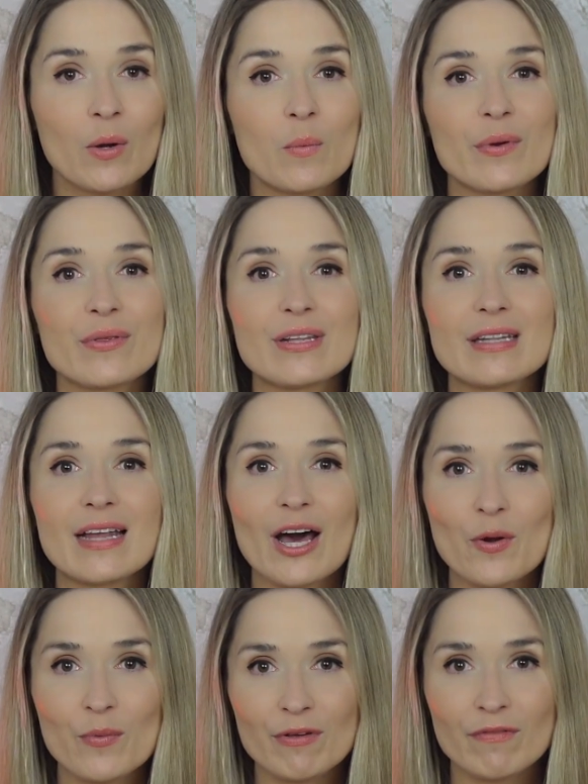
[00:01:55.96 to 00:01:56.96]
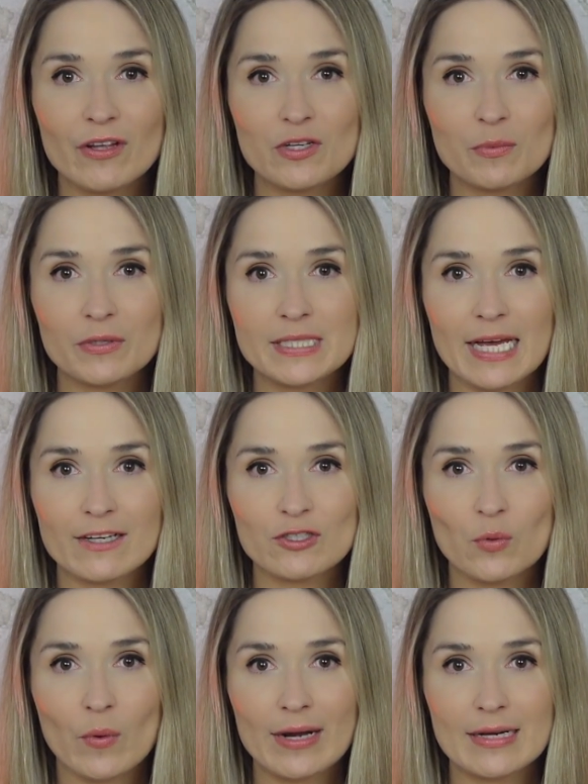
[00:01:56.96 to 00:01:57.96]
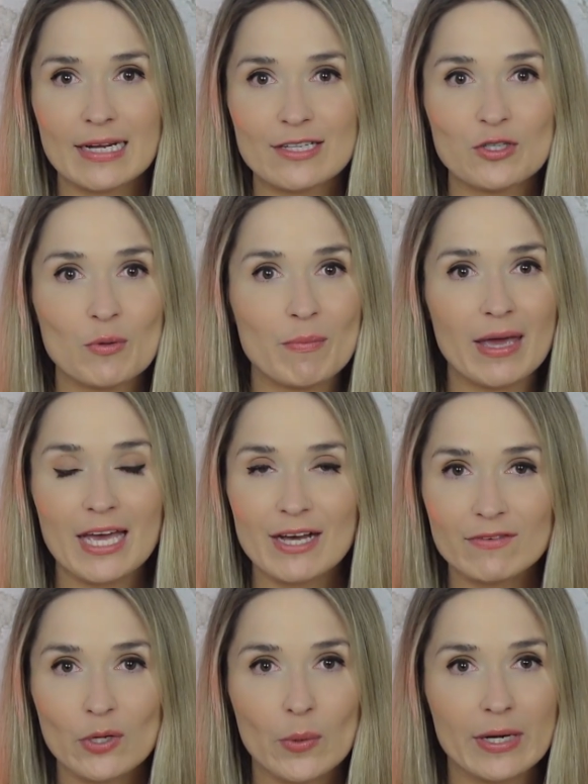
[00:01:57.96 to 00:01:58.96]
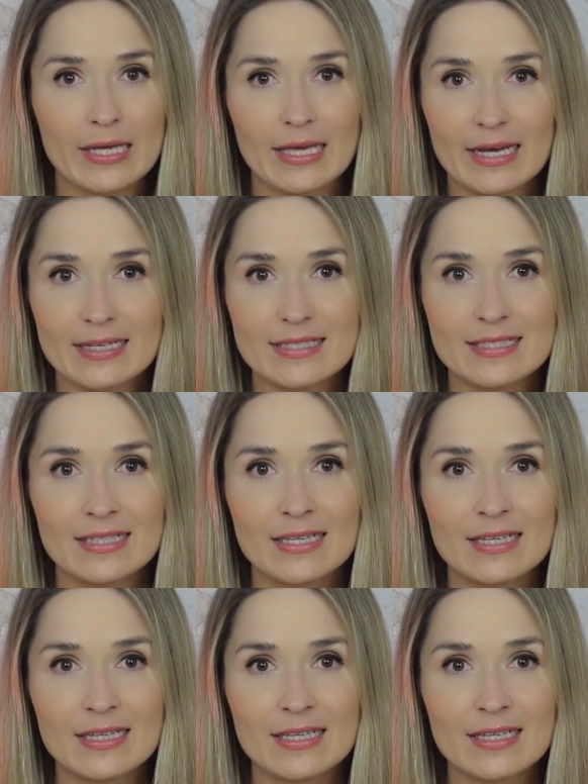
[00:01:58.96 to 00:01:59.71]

With a non-refundable tax credit, as you may have already guessed,